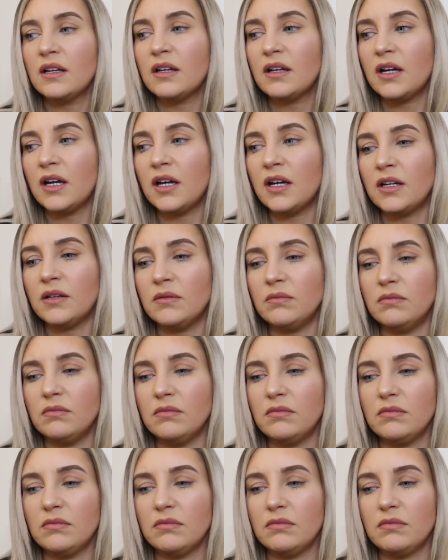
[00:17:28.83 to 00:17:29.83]
And
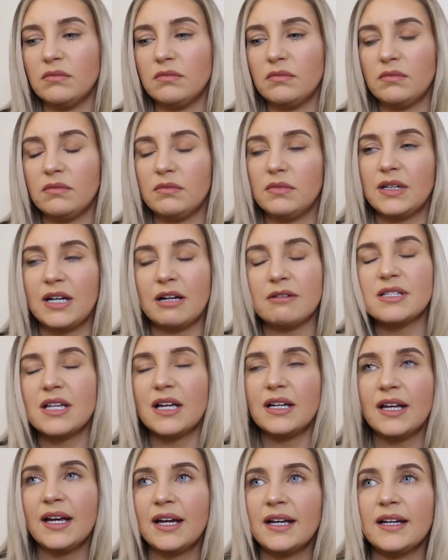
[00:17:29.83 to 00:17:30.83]
I was
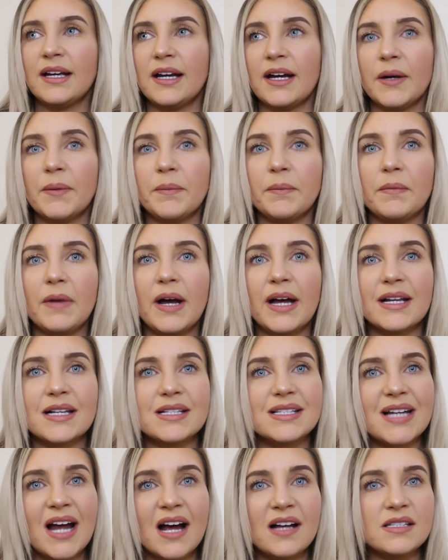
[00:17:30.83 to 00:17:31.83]
like, yeah, and I
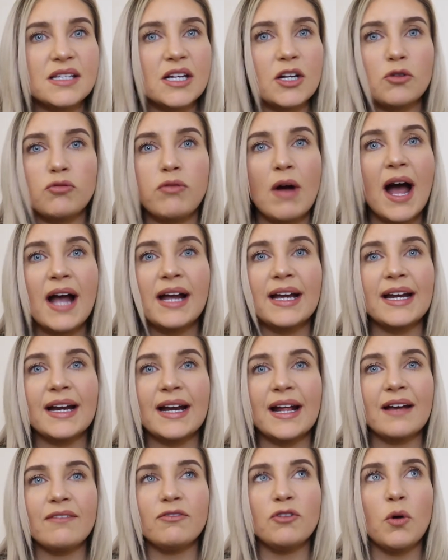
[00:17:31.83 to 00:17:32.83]
started crying, and
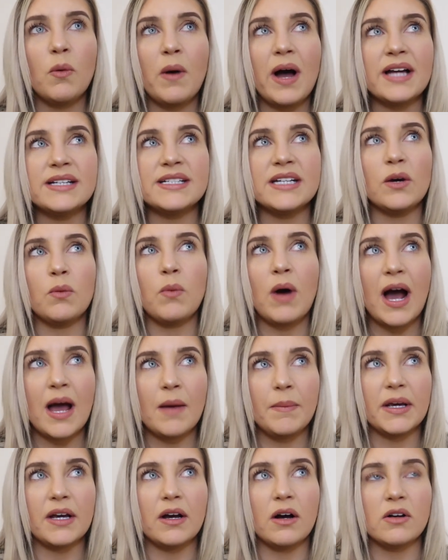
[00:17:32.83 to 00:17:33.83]
I have no idea why,
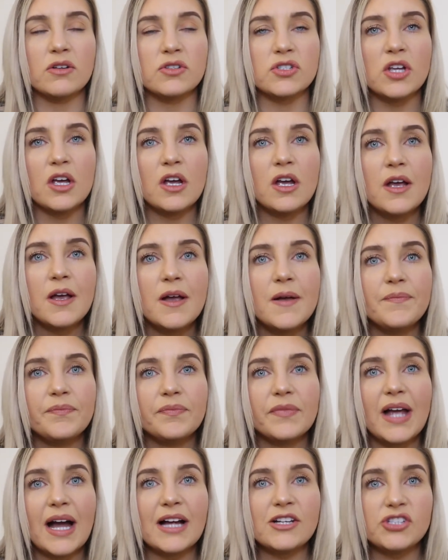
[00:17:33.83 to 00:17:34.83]
because
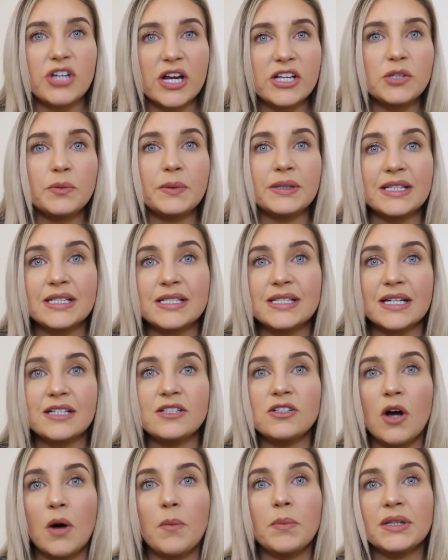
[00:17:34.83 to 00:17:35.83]
I genuinely did
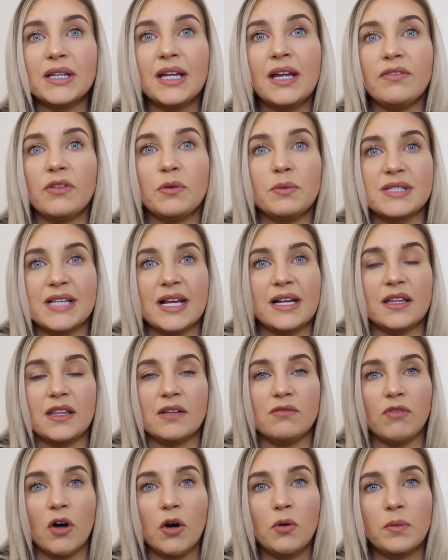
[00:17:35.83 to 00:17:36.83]
not believe there was
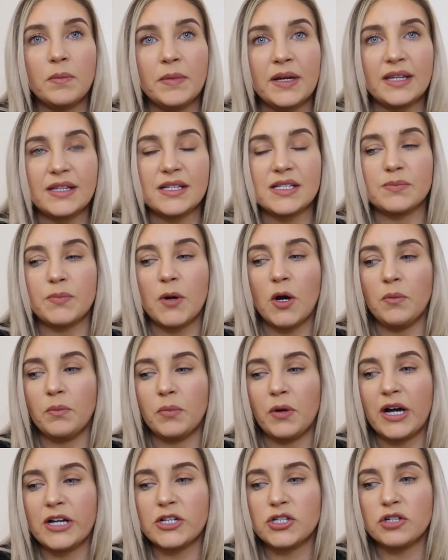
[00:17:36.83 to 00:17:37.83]
anything wrong with me at this point,
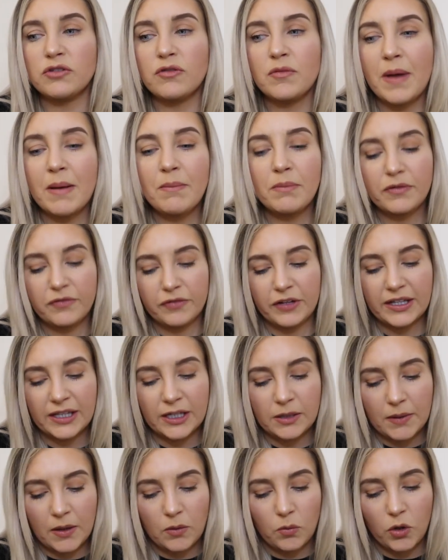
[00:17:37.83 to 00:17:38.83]
but I do remember feeling
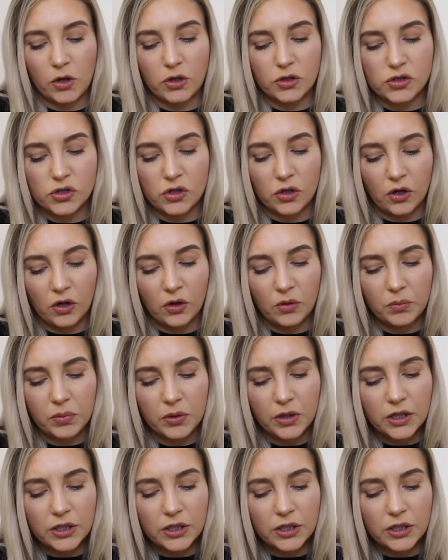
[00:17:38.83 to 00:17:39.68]
a bit worked up.